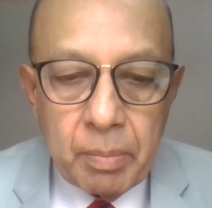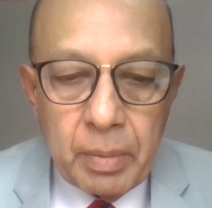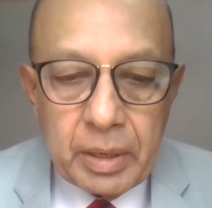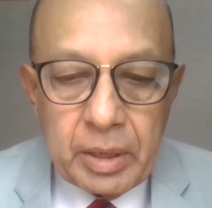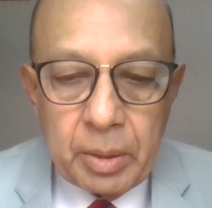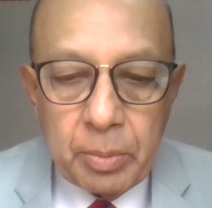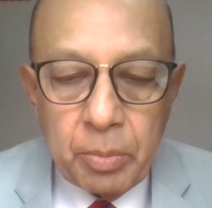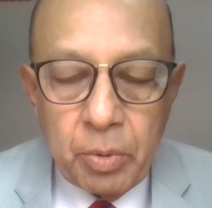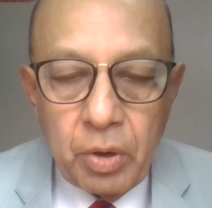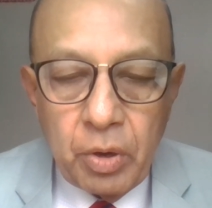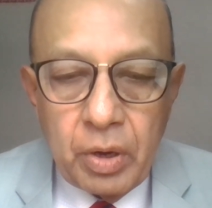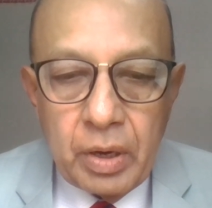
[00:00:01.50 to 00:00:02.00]

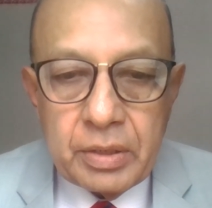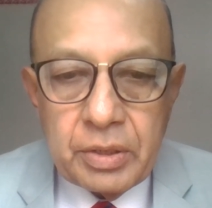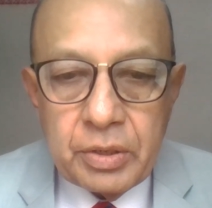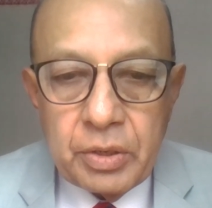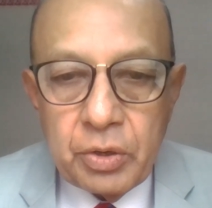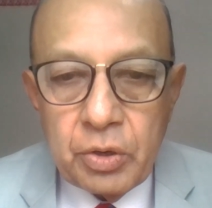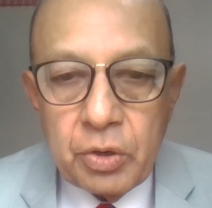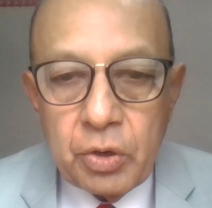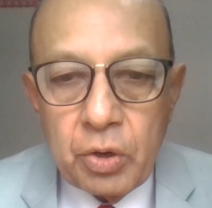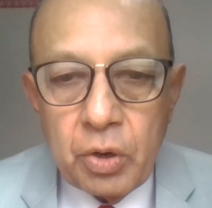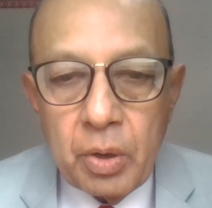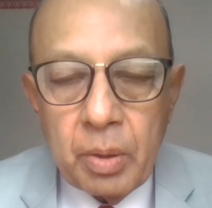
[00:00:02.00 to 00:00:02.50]
Metabolic
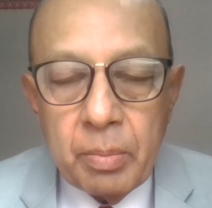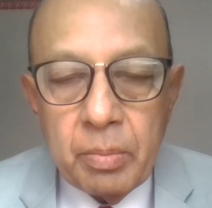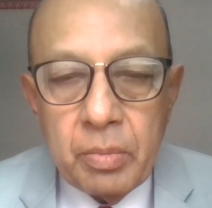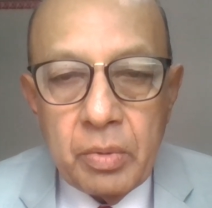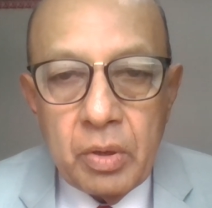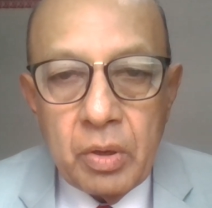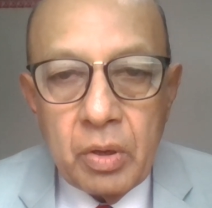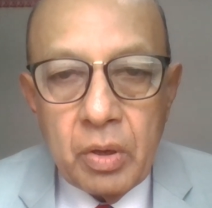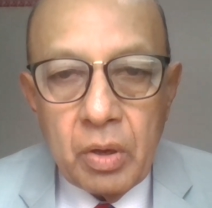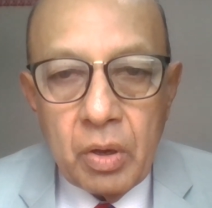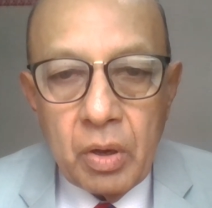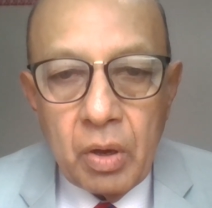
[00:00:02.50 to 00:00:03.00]

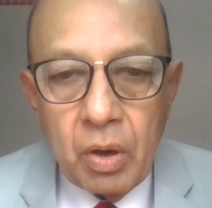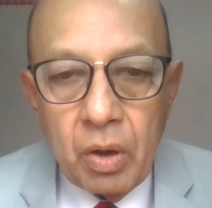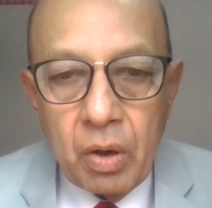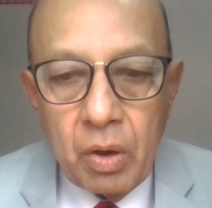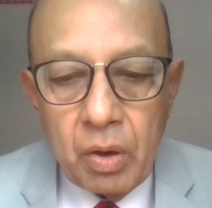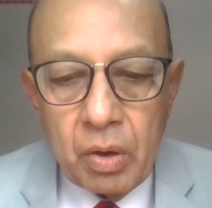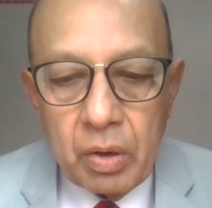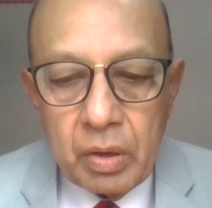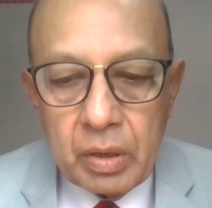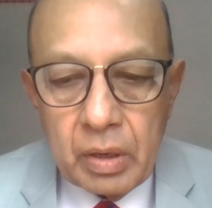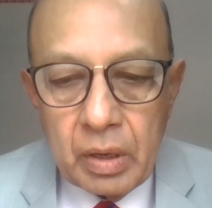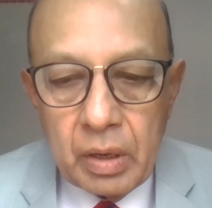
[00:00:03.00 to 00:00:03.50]
syndrome
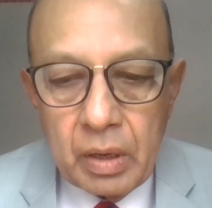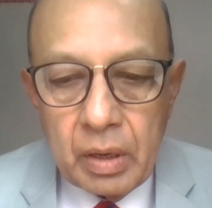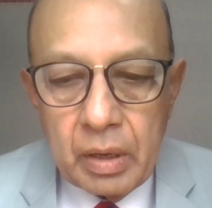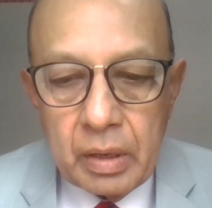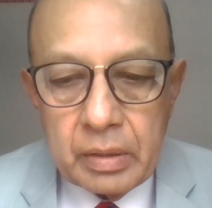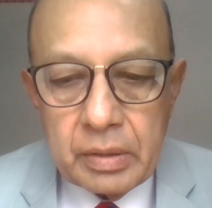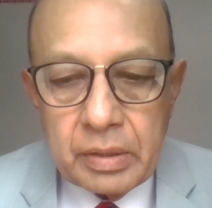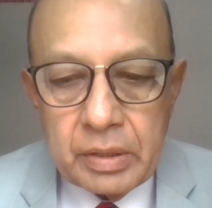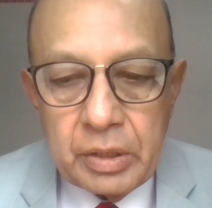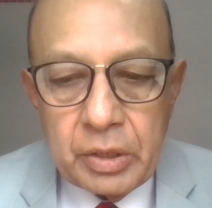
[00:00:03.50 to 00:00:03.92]
or